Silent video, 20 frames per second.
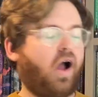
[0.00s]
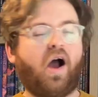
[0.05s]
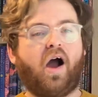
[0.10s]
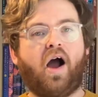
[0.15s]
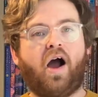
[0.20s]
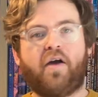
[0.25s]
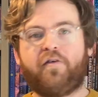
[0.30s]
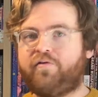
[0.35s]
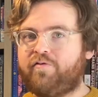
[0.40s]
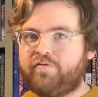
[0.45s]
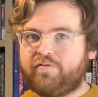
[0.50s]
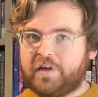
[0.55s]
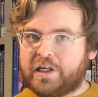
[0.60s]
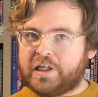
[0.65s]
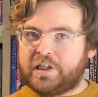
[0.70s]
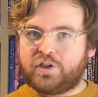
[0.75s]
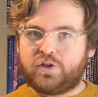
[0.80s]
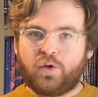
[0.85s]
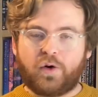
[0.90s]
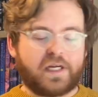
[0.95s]
I've
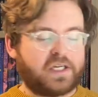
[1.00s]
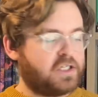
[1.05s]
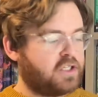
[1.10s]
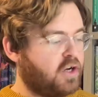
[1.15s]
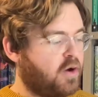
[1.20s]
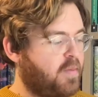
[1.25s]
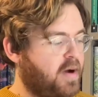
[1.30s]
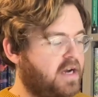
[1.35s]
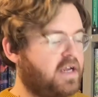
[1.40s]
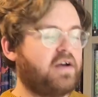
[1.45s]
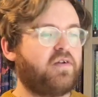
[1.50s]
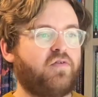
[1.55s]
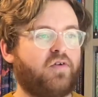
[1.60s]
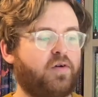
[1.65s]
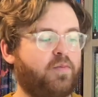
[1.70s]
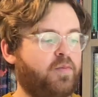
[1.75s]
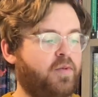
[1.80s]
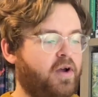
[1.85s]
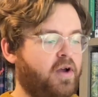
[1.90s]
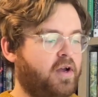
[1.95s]
enjoyed so many of
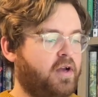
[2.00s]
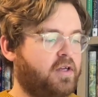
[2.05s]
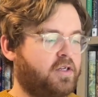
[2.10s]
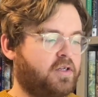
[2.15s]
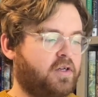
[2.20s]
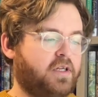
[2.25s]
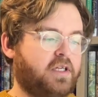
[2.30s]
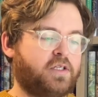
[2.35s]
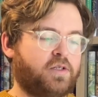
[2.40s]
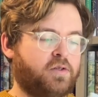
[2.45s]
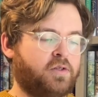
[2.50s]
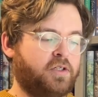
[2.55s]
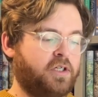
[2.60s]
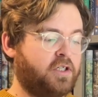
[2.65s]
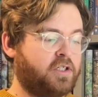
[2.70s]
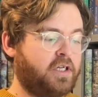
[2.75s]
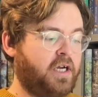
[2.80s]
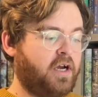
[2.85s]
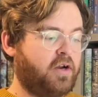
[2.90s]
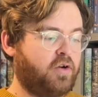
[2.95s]
them. So this is
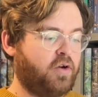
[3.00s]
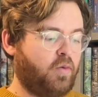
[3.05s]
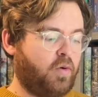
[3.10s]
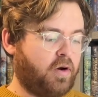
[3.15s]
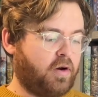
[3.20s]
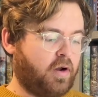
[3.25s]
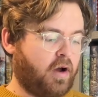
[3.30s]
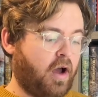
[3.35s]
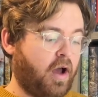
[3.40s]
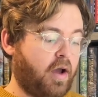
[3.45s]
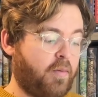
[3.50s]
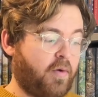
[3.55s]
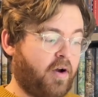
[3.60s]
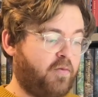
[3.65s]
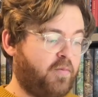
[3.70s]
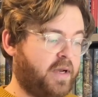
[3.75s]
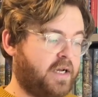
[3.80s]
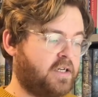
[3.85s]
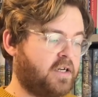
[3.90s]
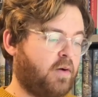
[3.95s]
just a new one I
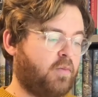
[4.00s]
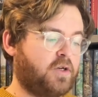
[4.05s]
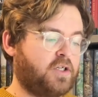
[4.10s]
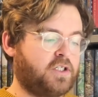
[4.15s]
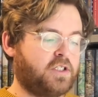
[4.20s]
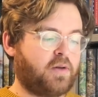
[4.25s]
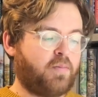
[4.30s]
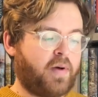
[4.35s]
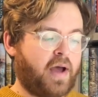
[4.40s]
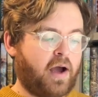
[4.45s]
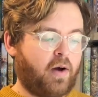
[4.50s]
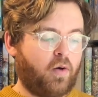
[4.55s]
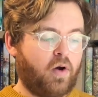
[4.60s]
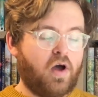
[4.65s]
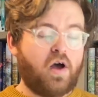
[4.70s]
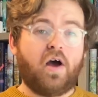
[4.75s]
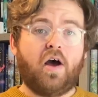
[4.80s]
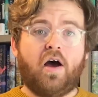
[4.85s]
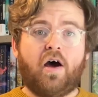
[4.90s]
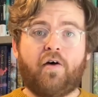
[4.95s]
picked up, which is about
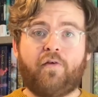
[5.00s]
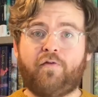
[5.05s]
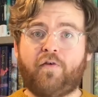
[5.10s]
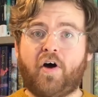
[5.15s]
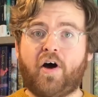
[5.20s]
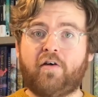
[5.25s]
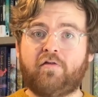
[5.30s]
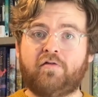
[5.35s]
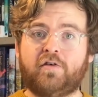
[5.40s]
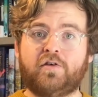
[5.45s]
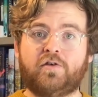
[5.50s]
a father and